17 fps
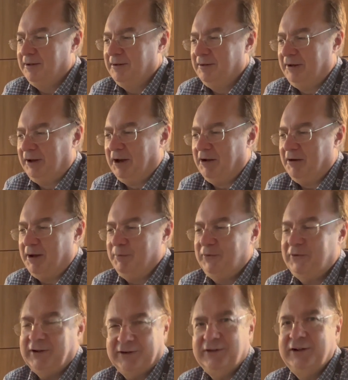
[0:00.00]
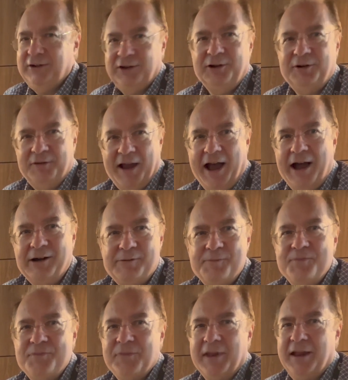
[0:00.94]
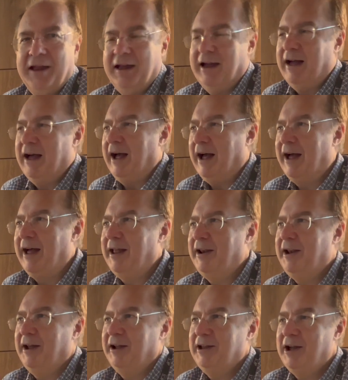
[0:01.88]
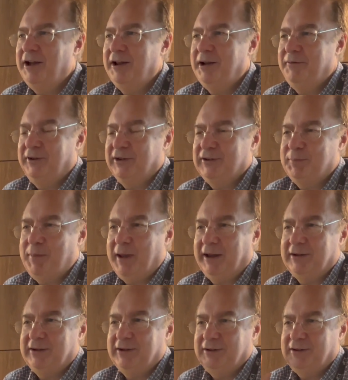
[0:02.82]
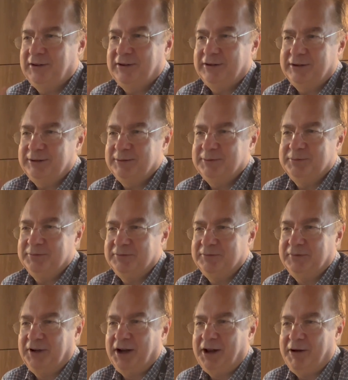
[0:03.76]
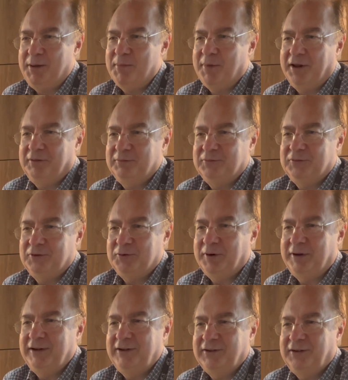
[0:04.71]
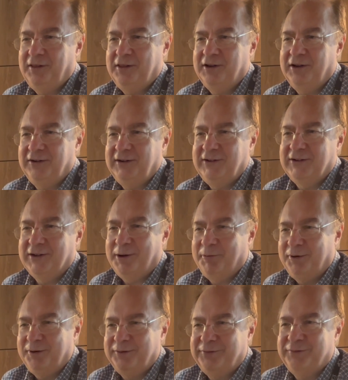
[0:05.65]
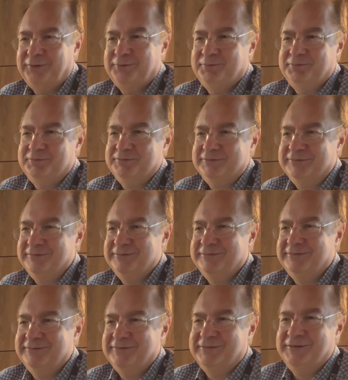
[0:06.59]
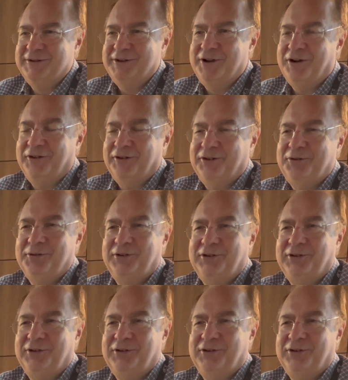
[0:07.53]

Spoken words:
You know, I'm 62 now, and I kind of expected that, you know, in my 20s and 30s, I would have gotten to a